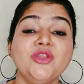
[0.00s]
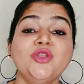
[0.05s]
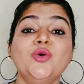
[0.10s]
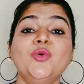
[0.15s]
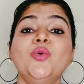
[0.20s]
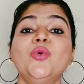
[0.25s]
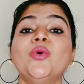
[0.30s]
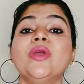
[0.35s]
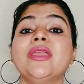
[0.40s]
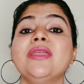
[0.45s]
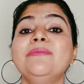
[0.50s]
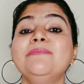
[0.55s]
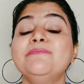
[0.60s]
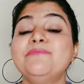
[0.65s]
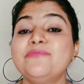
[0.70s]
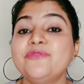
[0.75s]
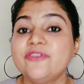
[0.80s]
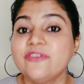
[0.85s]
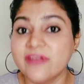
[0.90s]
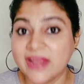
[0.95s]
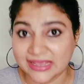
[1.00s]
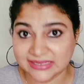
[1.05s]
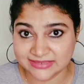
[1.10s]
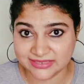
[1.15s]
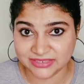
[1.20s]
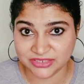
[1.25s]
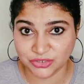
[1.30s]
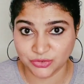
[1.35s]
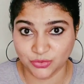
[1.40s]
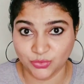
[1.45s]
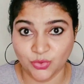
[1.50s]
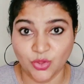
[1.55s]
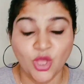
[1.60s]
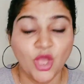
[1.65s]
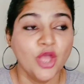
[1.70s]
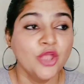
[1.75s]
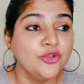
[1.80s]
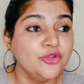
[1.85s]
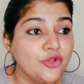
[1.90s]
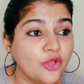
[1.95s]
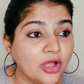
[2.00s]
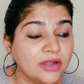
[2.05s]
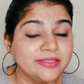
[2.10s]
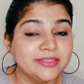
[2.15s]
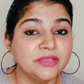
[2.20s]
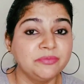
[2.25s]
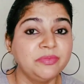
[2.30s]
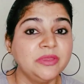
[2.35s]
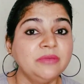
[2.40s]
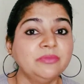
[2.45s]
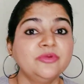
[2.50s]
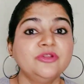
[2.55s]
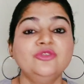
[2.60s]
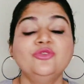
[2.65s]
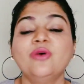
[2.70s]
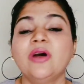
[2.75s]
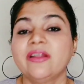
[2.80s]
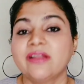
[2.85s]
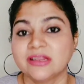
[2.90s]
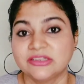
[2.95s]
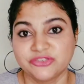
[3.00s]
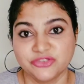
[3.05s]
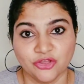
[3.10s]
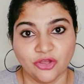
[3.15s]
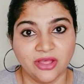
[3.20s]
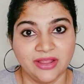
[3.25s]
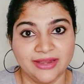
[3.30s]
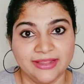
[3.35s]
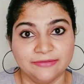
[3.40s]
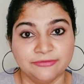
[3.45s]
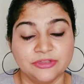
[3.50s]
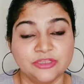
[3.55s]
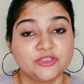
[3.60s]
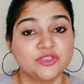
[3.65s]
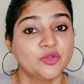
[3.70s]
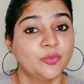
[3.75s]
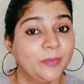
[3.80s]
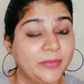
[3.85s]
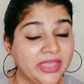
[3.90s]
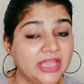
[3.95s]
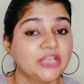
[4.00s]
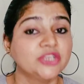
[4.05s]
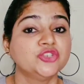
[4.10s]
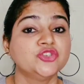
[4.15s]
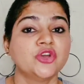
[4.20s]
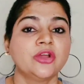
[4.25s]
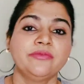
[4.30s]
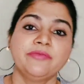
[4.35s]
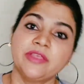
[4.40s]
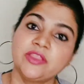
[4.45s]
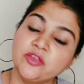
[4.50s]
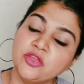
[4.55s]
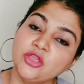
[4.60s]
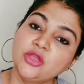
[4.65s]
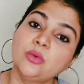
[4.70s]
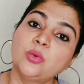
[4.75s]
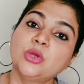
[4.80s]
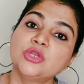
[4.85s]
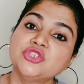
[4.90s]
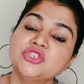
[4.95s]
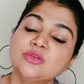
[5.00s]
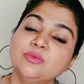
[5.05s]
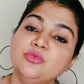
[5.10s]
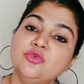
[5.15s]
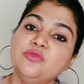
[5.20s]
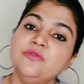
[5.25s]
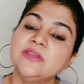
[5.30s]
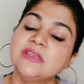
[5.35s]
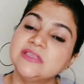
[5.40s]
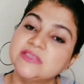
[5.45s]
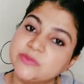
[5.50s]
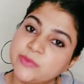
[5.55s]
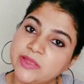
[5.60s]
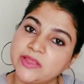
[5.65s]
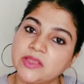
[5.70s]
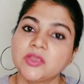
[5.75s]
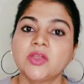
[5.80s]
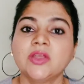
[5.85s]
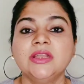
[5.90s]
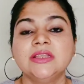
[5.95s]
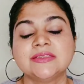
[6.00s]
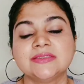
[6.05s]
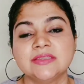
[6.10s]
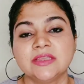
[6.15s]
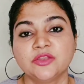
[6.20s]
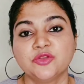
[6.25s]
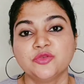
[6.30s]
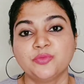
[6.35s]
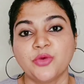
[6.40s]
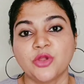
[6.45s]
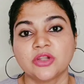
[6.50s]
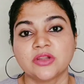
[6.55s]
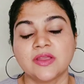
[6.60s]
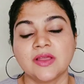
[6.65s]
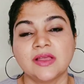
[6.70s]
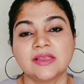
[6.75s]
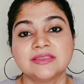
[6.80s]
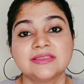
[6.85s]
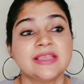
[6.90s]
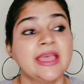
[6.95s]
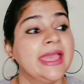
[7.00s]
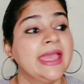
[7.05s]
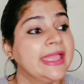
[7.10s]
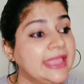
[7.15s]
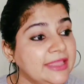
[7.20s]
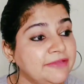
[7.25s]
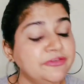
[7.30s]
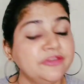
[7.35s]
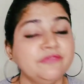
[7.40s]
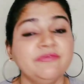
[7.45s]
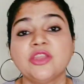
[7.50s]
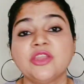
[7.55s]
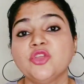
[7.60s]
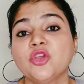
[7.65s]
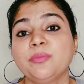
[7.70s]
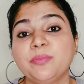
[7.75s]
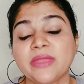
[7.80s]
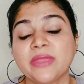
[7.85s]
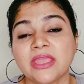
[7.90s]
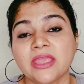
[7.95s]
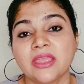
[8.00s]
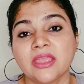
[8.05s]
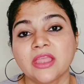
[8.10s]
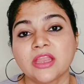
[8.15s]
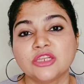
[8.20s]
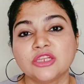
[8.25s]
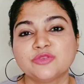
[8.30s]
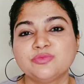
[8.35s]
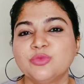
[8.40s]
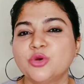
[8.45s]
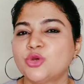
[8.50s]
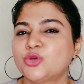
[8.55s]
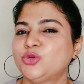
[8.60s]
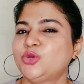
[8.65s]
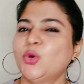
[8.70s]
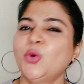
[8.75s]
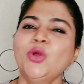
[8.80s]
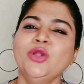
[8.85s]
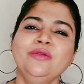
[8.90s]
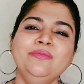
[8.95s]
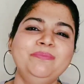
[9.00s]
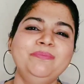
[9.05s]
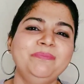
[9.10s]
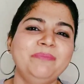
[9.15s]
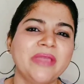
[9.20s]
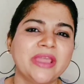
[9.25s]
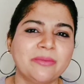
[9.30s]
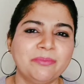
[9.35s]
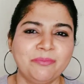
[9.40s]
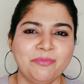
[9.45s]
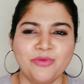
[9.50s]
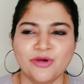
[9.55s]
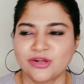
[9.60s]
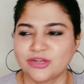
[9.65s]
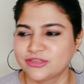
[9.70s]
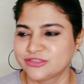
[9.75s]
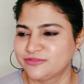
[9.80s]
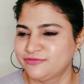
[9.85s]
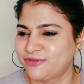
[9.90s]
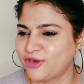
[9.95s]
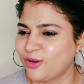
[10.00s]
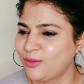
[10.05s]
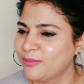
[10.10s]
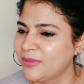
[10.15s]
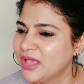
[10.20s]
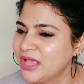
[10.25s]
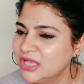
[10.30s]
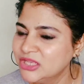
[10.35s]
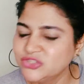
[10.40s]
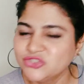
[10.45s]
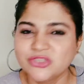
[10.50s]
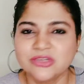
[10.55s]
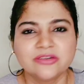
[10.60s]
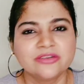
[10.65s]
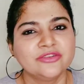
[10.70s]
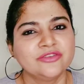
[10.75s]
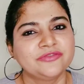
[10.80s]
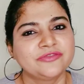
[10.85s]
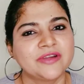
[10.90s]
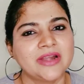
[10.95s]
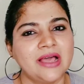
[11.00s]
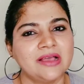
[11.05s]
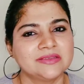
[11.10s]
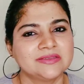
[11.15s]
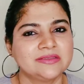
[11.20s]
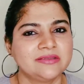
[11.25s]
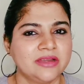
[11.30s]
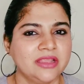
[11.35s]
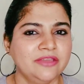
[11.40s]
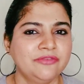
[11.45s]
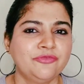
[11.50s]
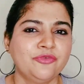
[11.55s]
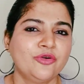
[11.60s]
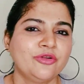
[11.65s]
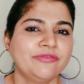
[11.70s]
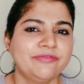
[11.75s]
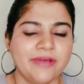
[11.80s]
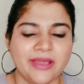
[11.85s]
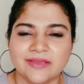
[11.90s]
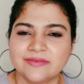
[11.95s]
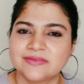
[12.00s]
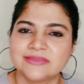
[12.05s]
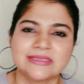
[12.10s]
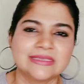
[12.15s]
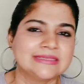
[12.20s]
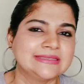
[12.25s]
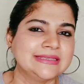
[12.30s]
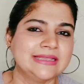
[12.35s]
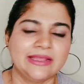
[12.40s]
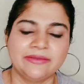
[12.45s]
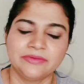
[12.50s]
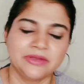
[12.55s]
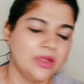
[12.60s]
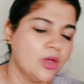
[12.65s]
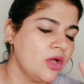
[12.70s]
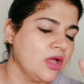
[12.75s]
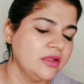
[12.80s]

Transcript: who impress you, not the people who are at your level. So make sure, whether you're watching movies, whether you're listening to podcasts, even when you're picking English book, don't pick books from children of class 3, 4, 5, 6, 11. No.